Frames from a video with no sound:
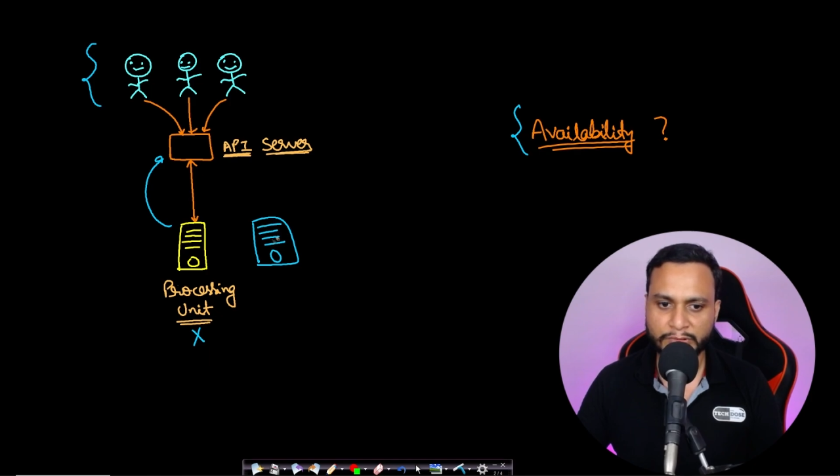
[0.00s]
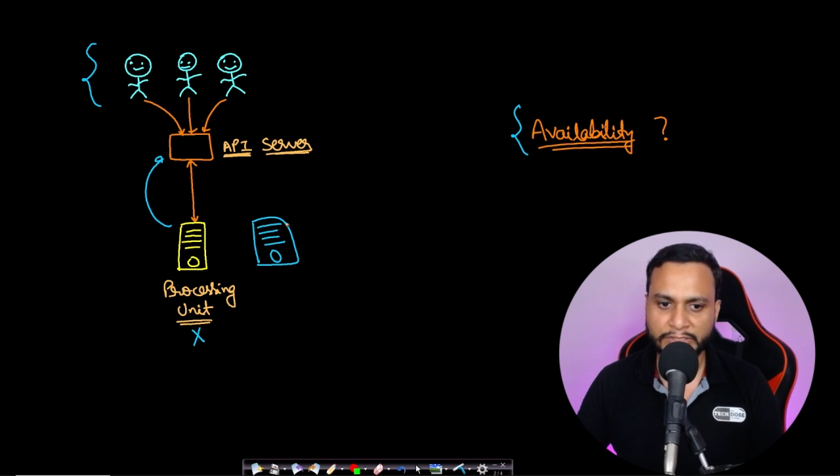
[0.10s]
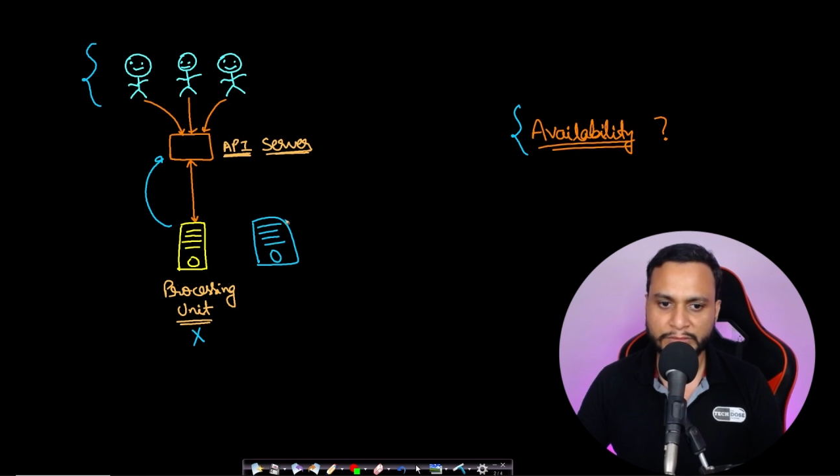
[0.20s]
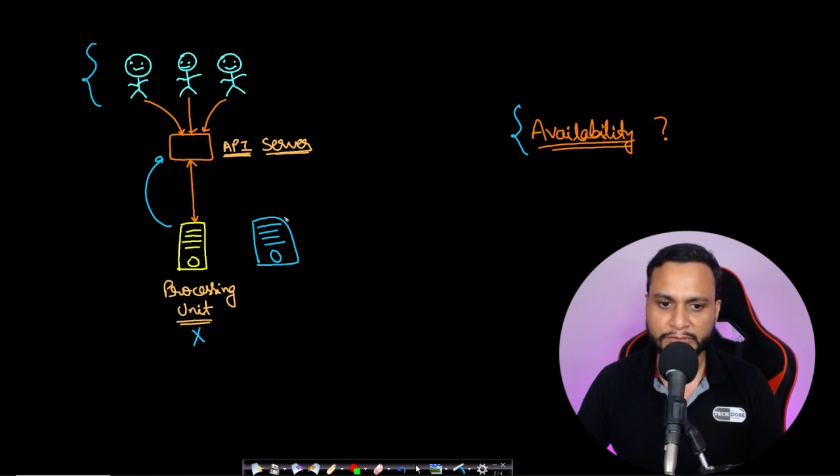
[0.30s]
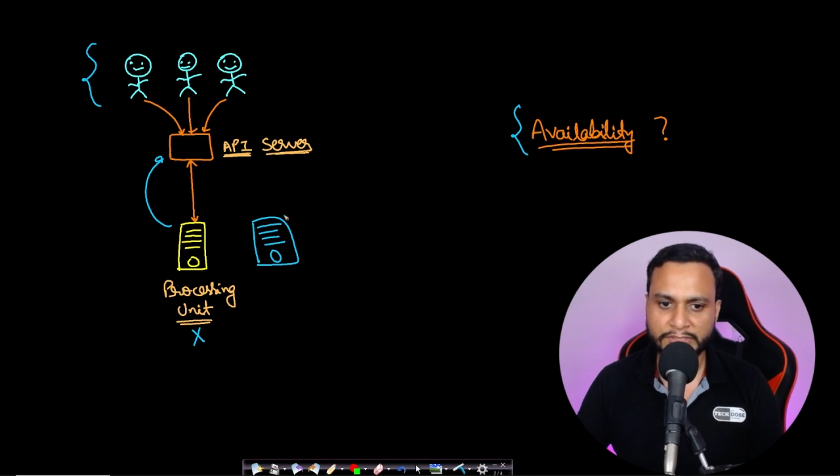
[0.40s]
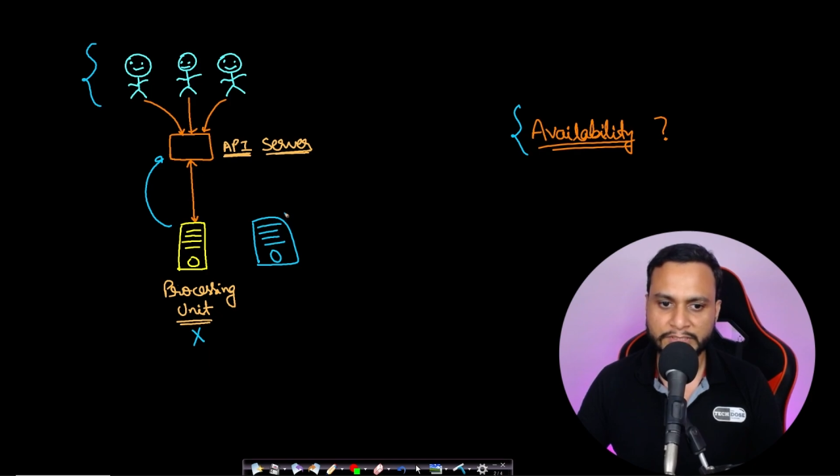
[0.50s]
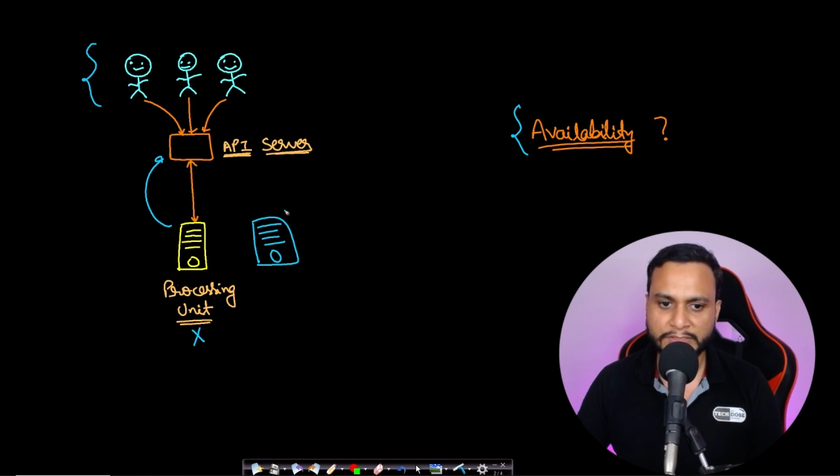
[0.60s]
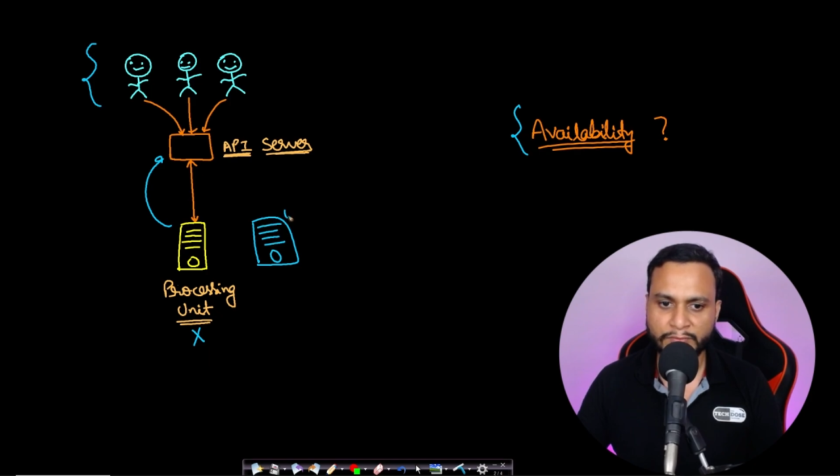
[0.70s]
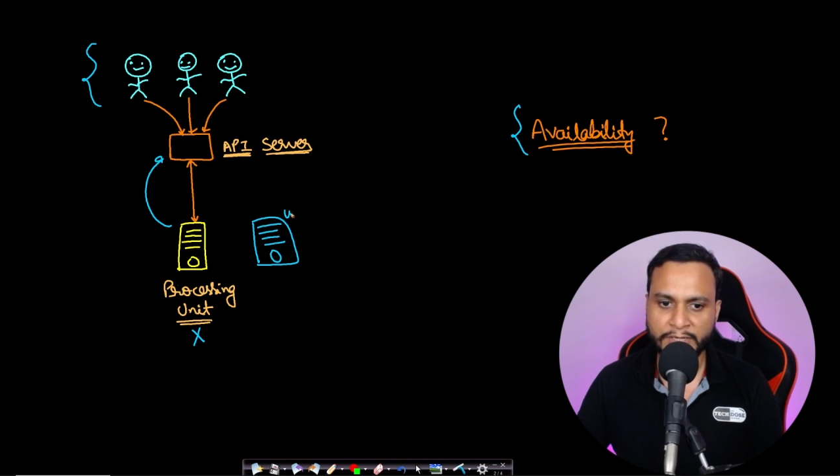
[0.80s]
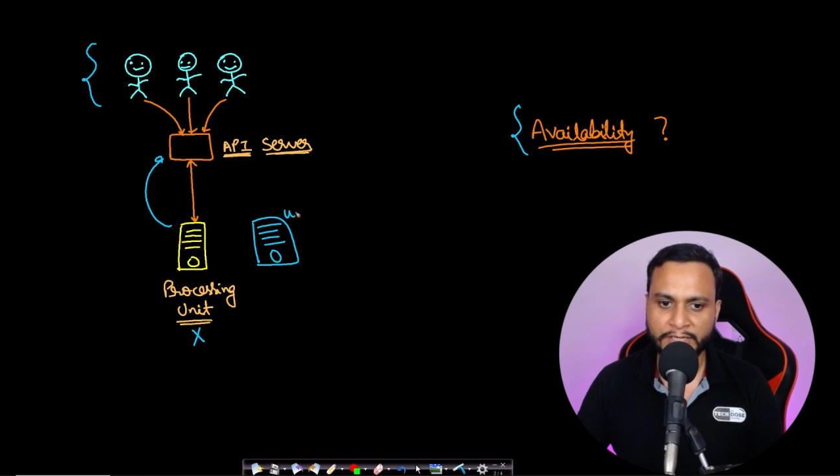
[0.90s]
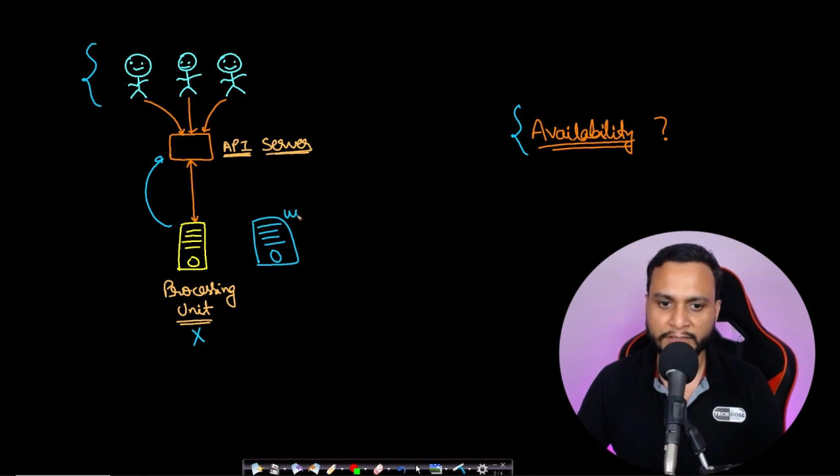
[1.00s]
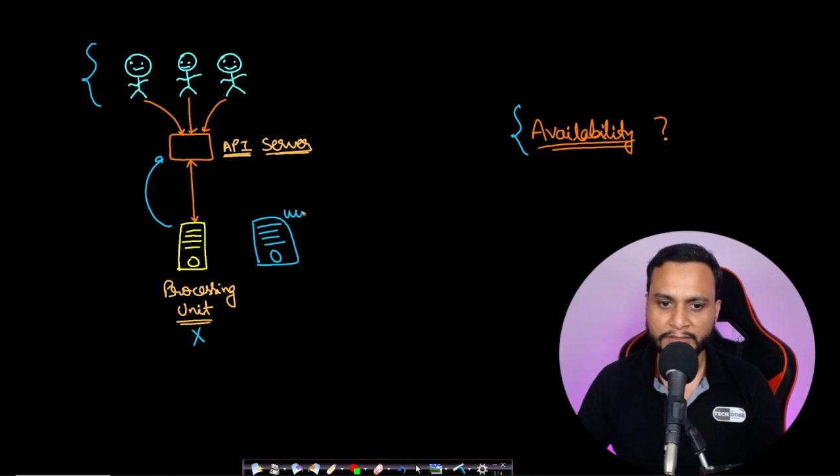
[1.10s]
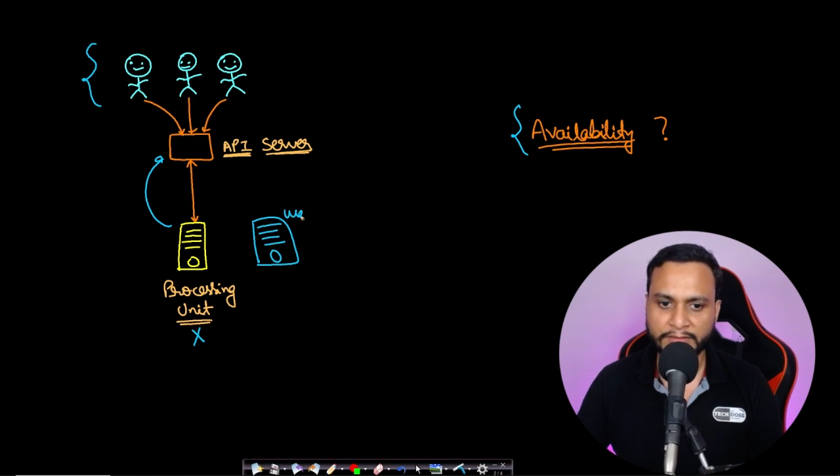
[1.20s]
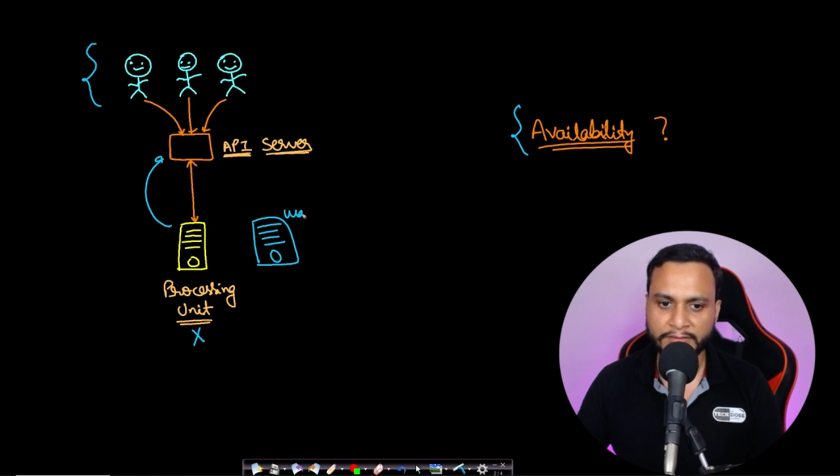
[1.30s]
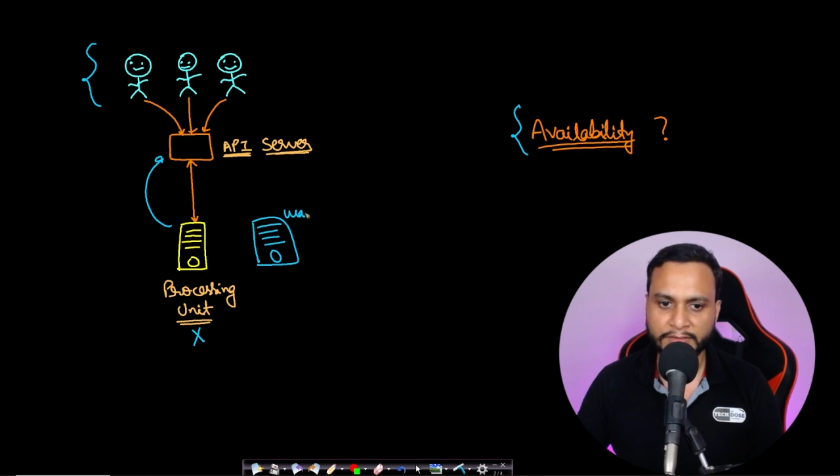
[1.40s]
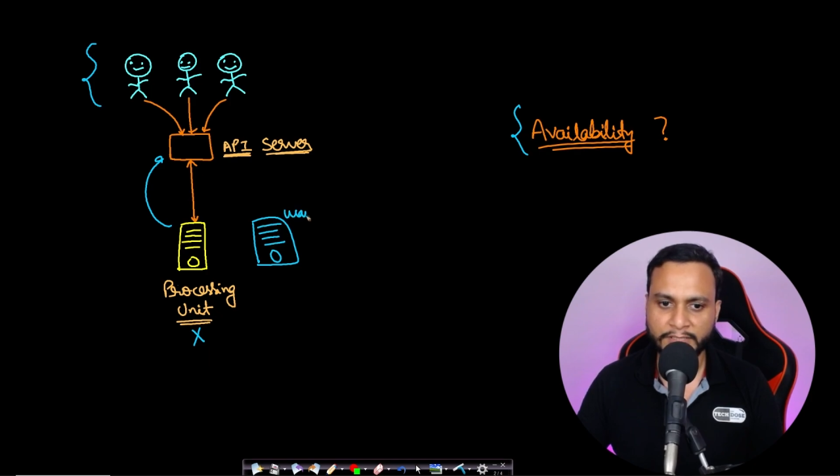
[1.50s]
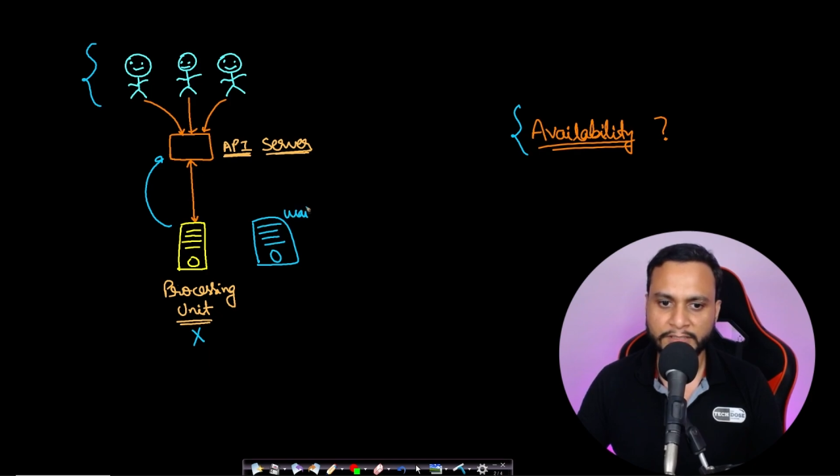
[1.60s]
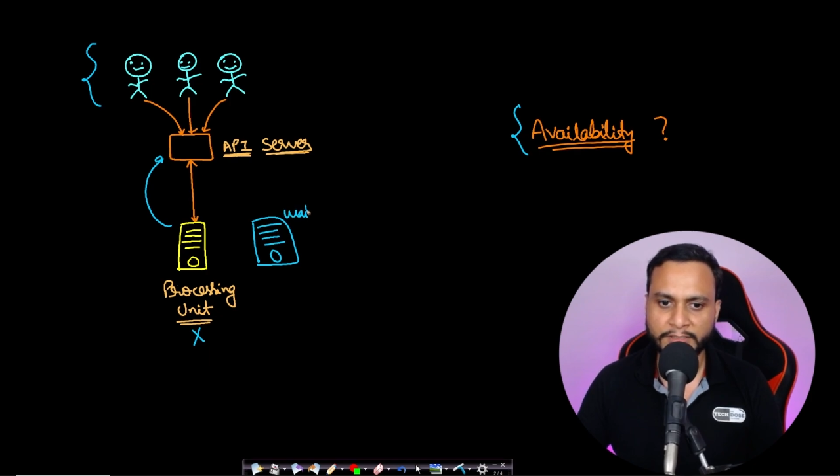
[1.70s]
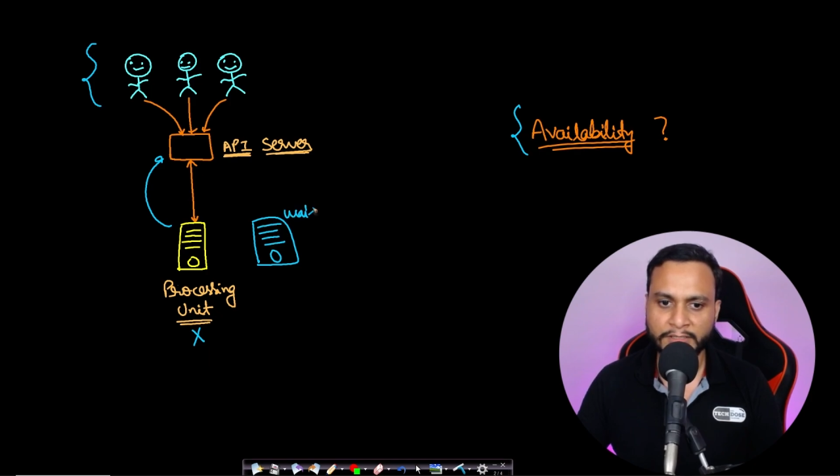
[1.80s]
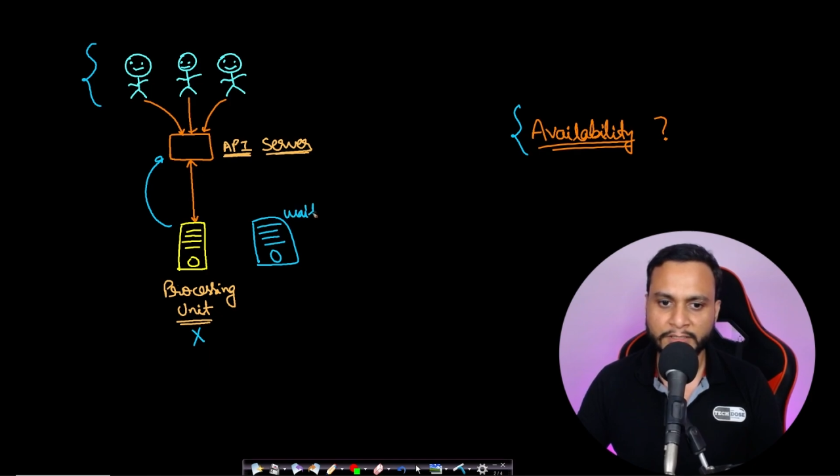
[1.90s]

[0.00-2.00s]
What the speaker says: unit which is waiting, right,